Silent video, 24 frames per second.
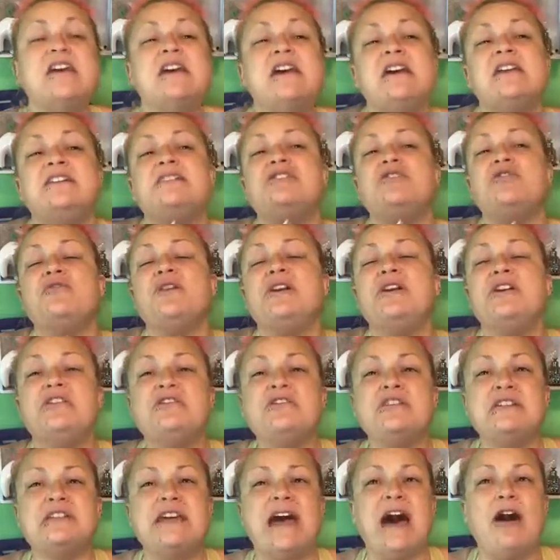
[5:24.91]
And so
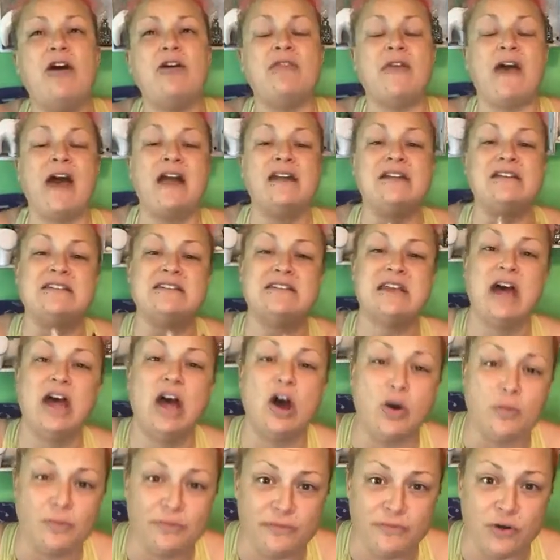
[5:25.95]
here's how that is
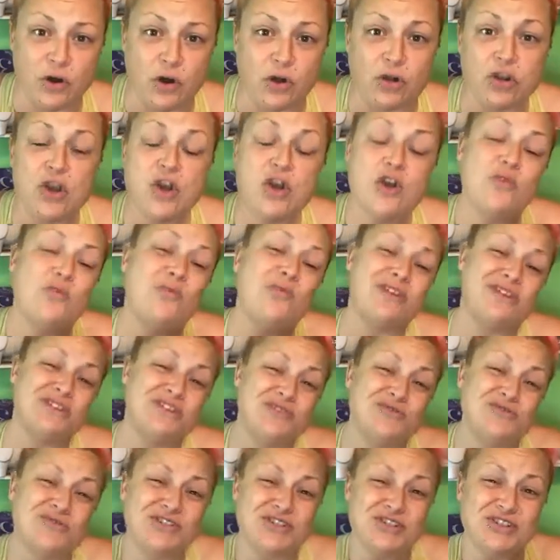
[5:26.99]
helpful. When
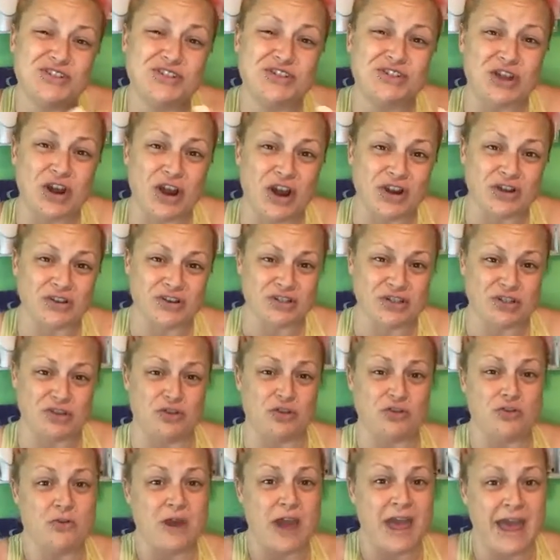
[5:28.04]
you start
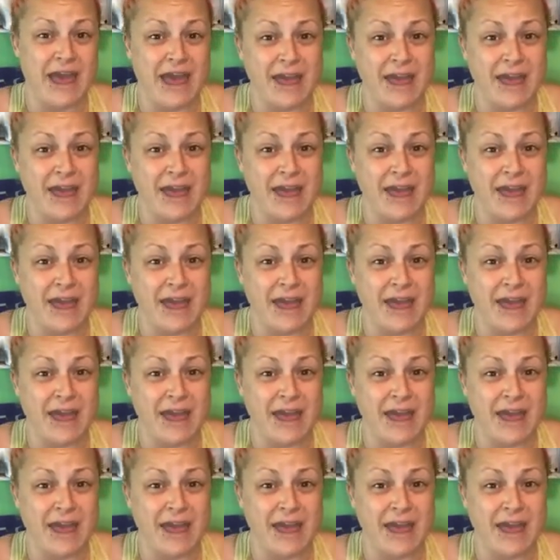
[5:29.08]
to,